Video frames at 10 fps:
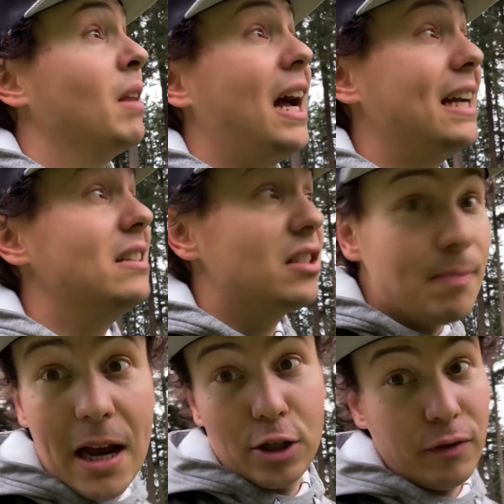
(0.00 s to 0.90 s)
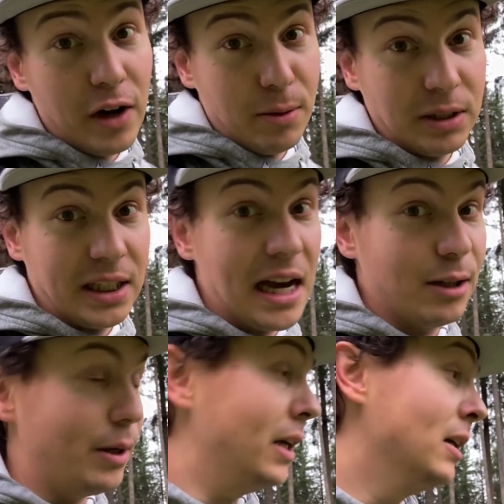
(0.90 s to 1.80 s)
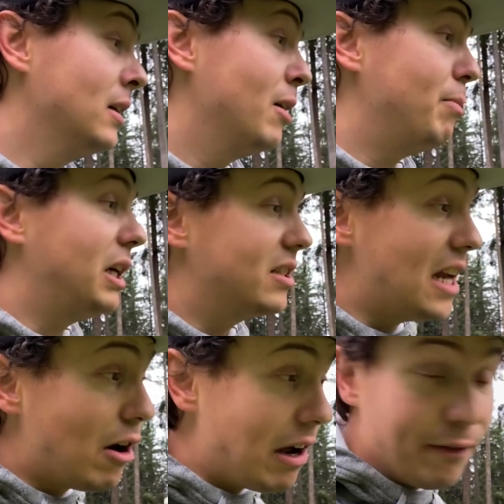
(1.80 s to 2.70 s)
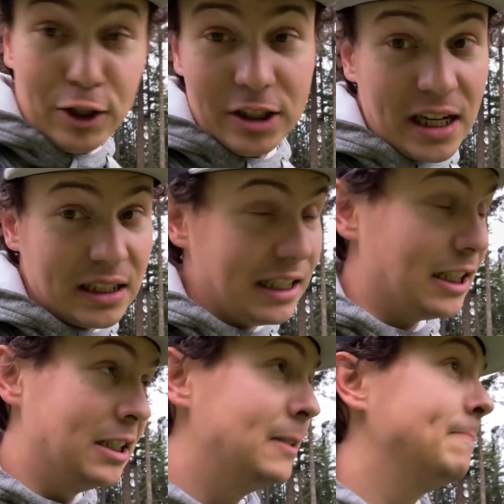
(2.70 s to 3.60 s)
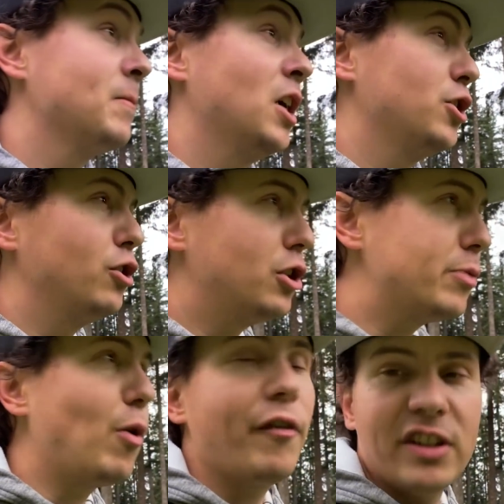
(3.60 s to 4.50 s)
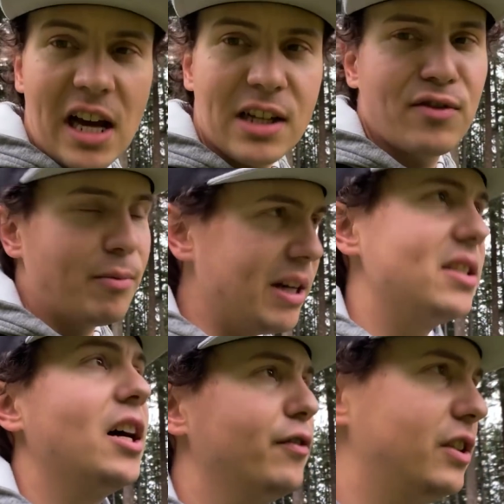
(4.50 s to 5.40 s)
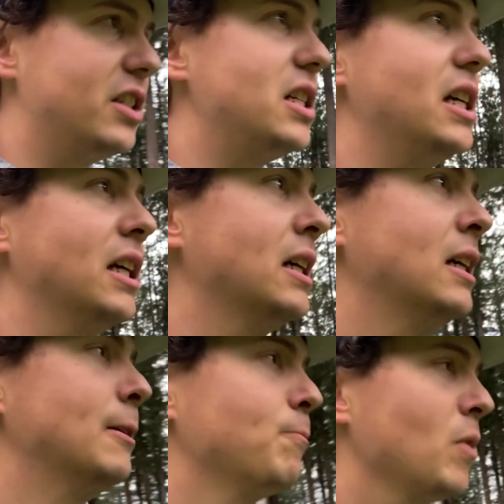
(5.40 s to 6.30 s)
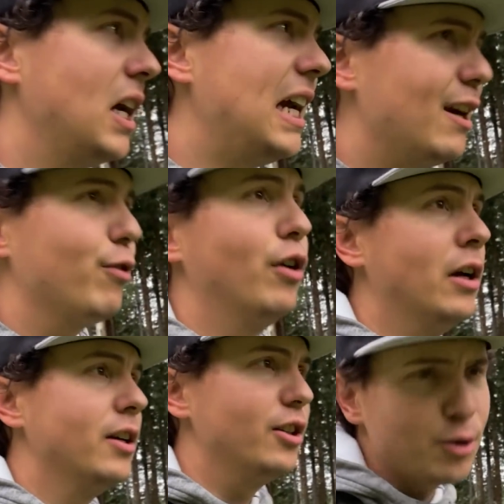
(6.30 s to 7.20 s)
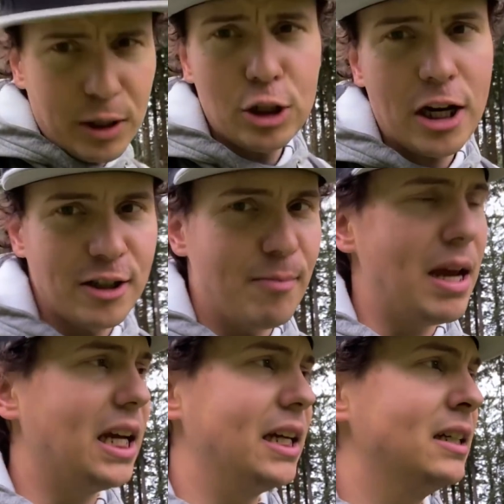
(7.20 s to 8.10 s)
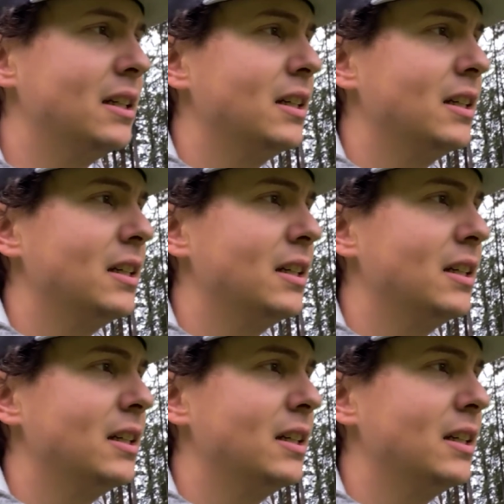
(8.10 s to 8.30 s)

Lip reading: I can smash a fade with the Callaway because now I have good technique. So it's just more of a test for myself to see if the swing change I'm making,